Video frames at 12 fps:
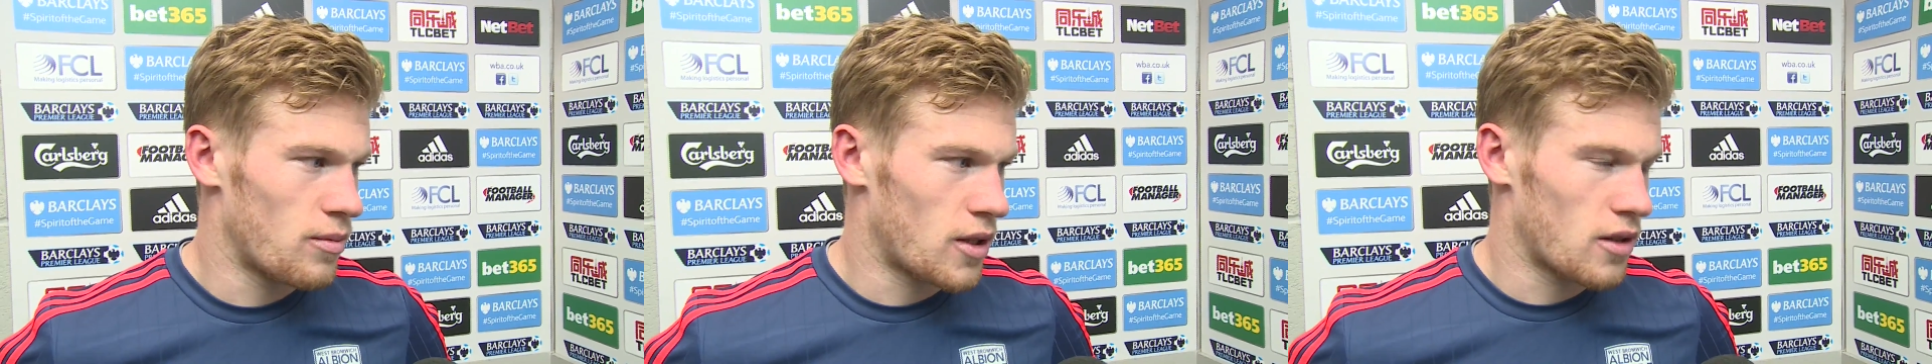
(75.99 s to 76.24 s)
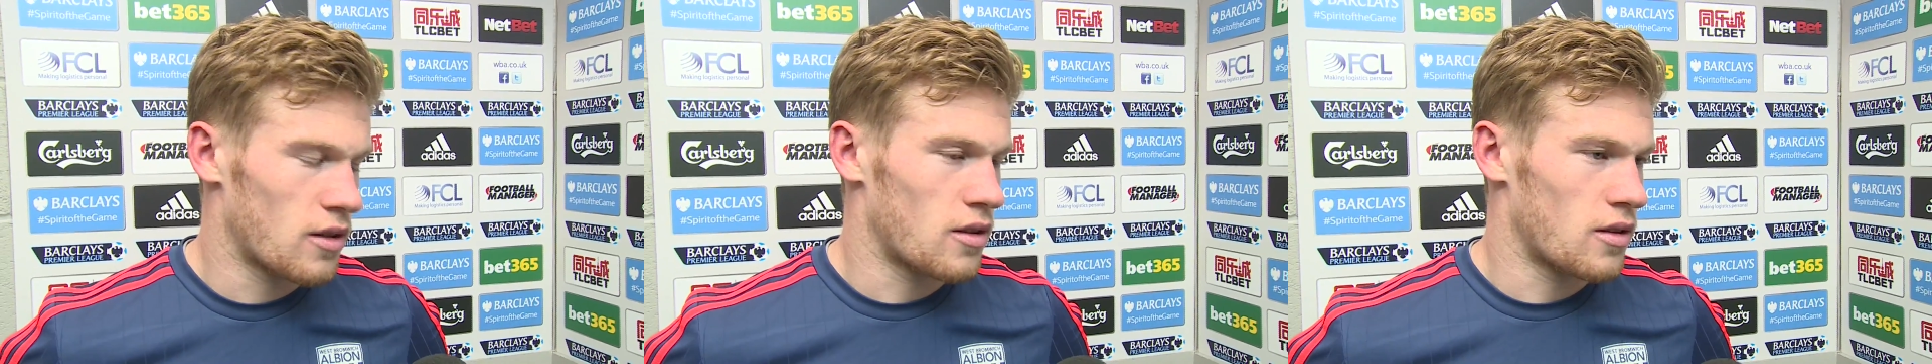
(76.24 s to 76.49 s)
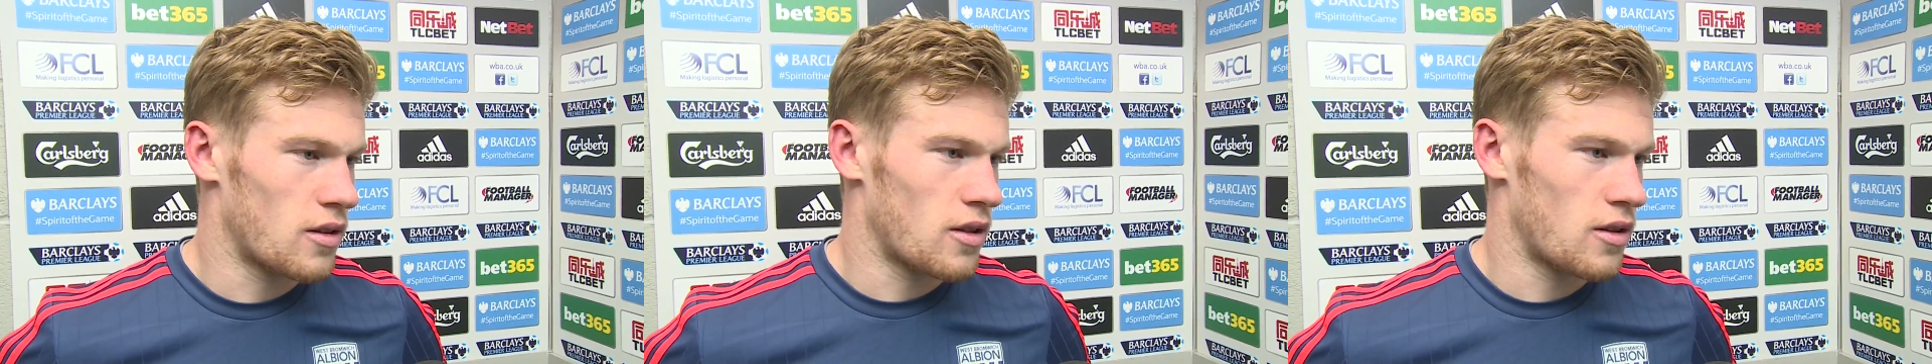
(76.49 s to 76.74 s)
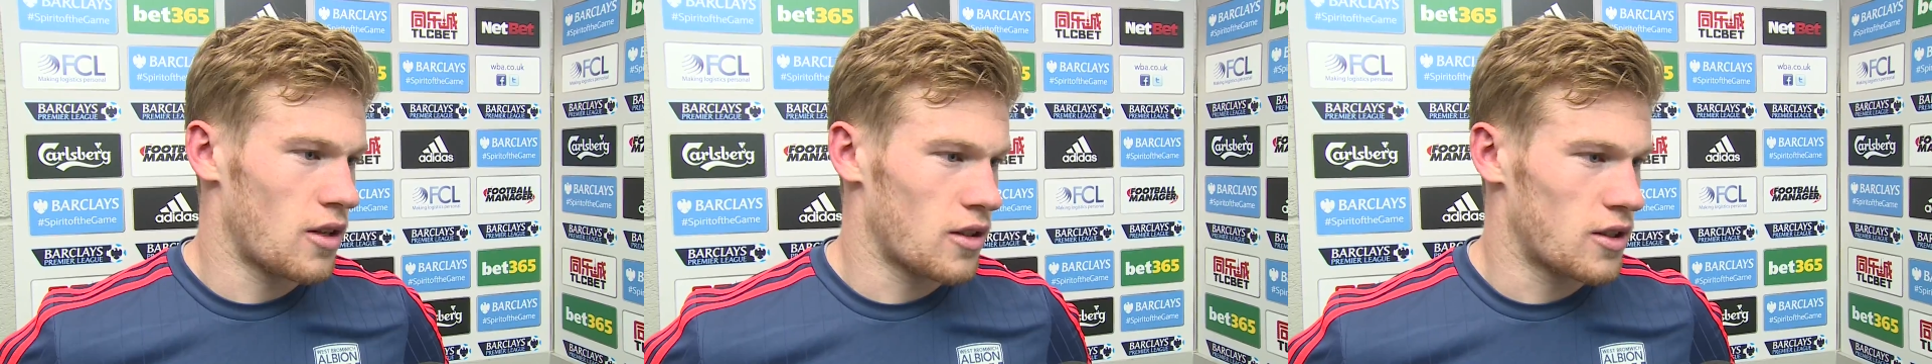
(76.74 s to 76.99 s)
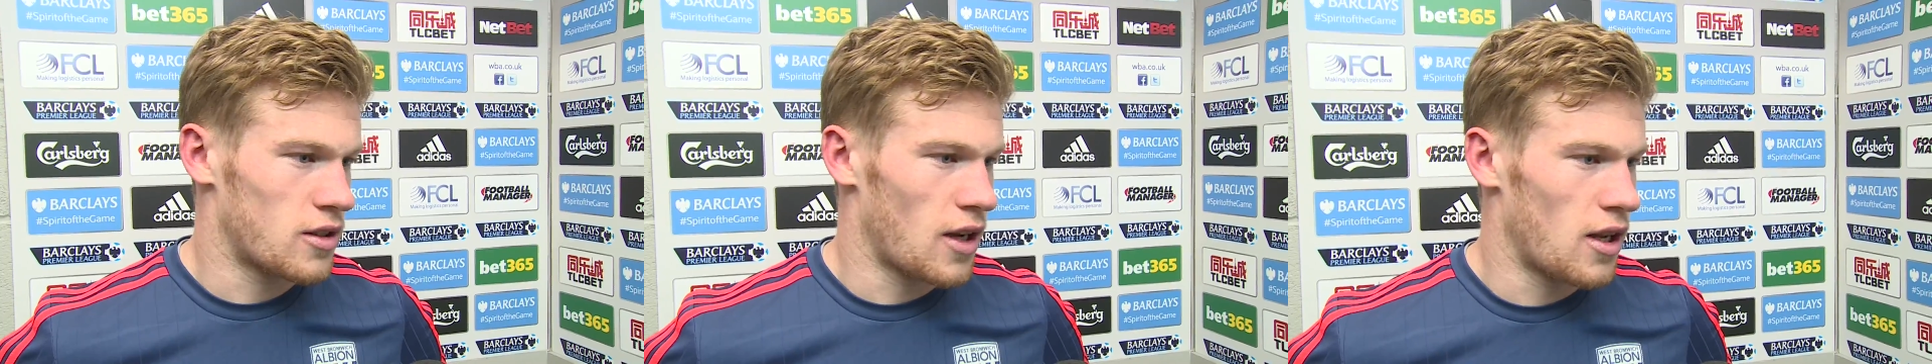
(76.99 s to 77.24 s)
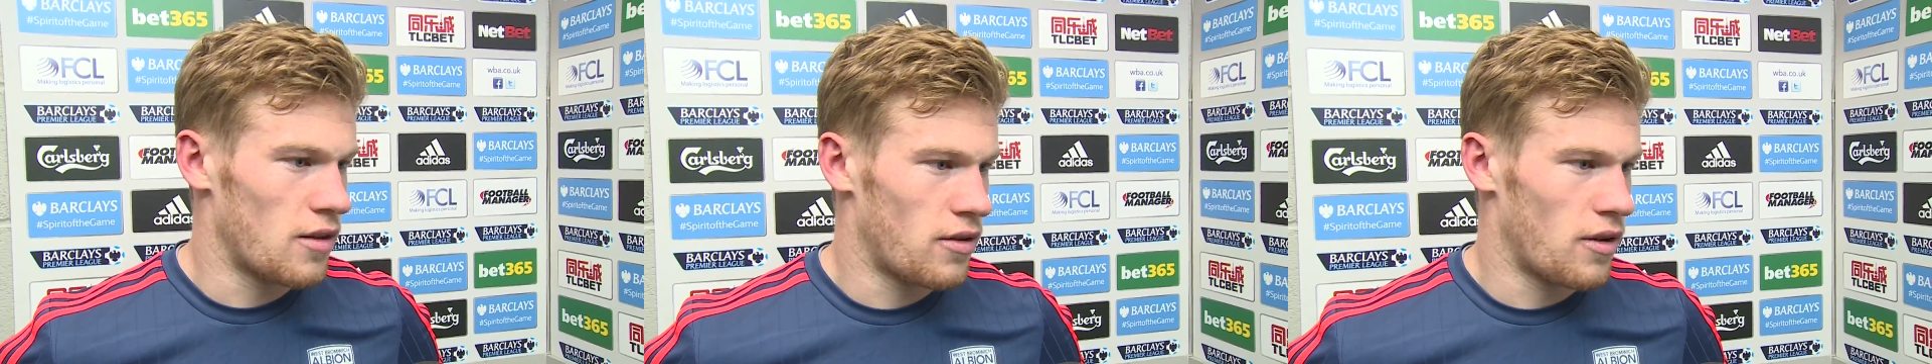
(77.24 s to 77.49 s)
not the
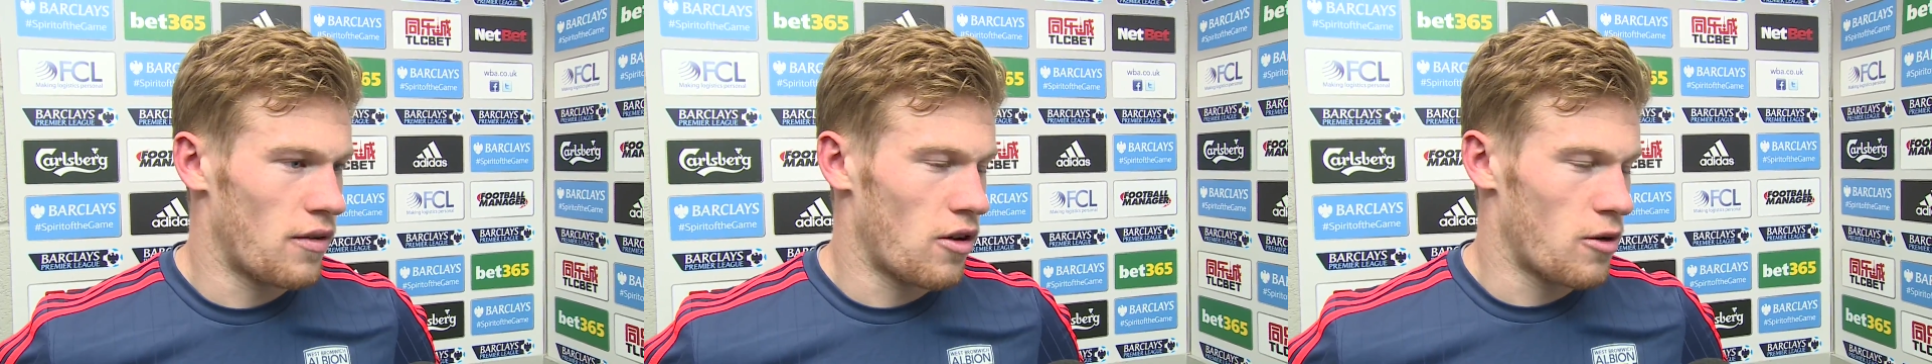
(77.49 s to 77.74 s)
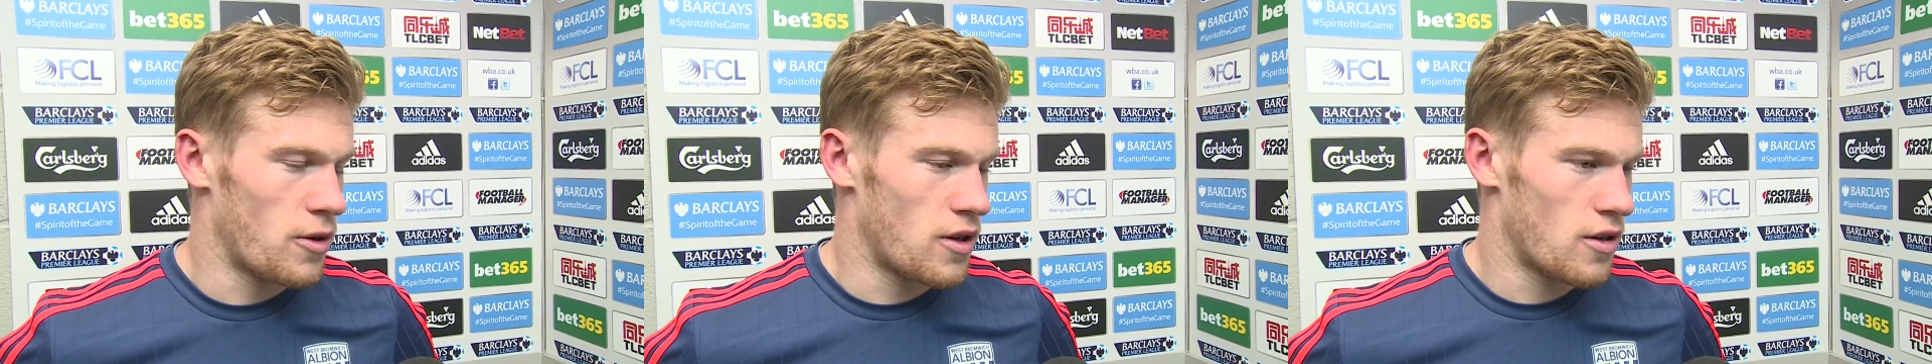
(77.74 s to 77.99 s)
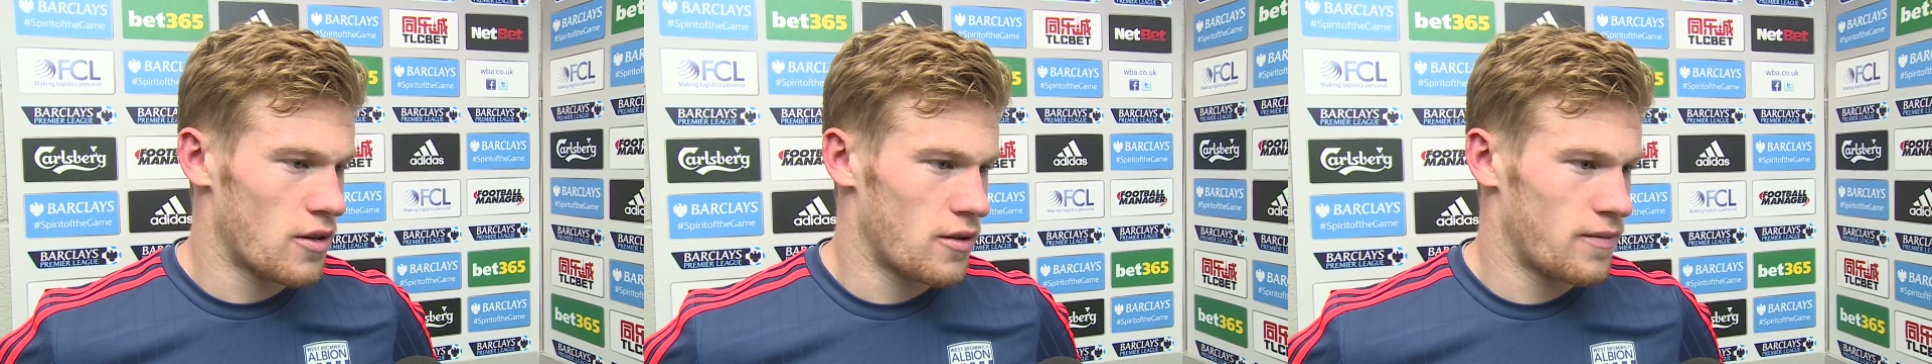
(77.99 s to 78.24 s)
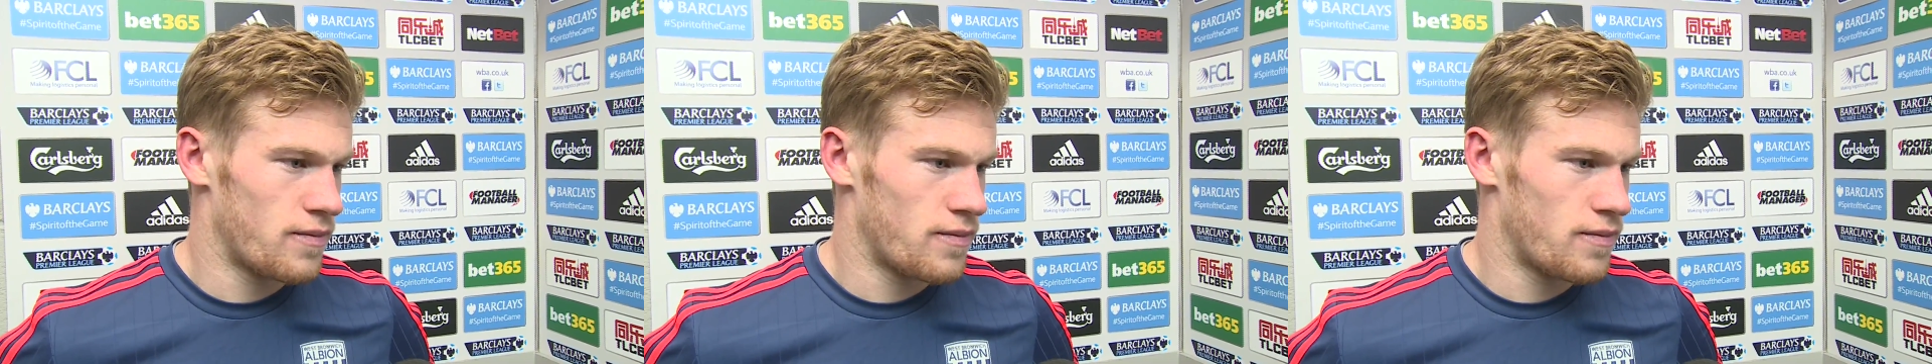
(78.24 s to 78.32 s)
style of how we do it.